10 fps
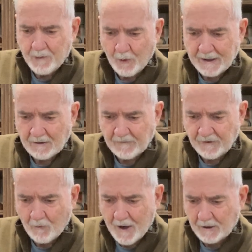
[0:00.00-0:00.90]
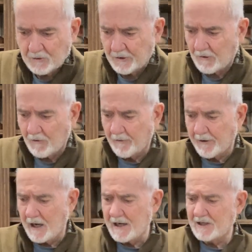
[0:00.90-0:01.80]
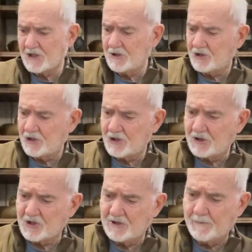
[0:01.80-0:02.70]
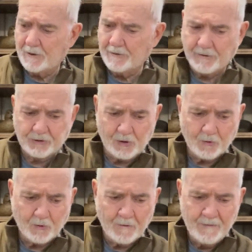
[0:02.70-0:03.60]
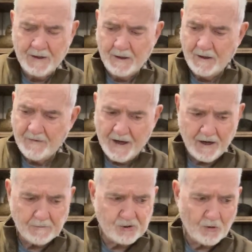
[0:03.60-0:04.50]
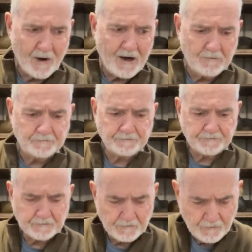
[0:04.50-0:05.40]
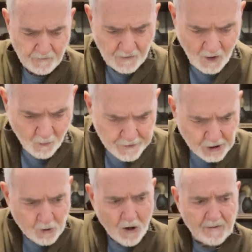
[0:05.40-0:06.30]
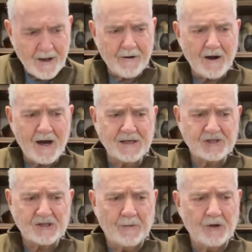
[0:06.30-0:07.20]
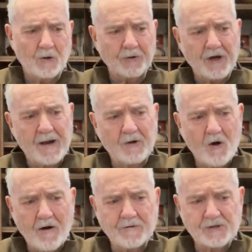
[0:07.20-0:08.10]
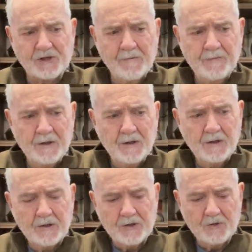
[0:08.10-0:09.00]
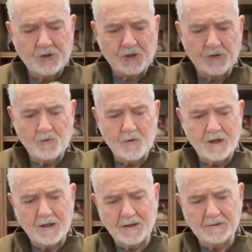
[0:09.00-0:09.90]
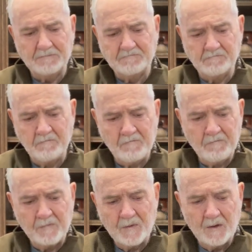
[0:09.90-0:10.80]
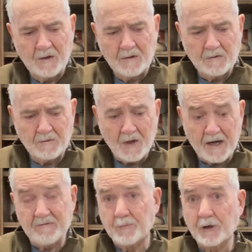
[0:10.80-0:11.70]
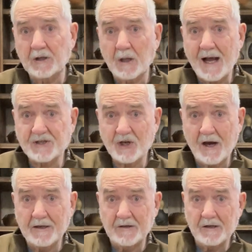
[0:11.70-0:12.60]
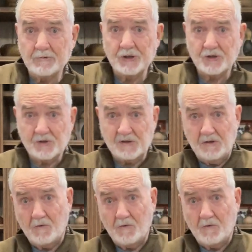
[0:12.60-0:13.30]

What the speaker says: point if you want to do your own eyes. It's just a simple little tool that helps you out. When you talk about eyes, some of the old-time carvers used to not even put a glass eye in. They would just,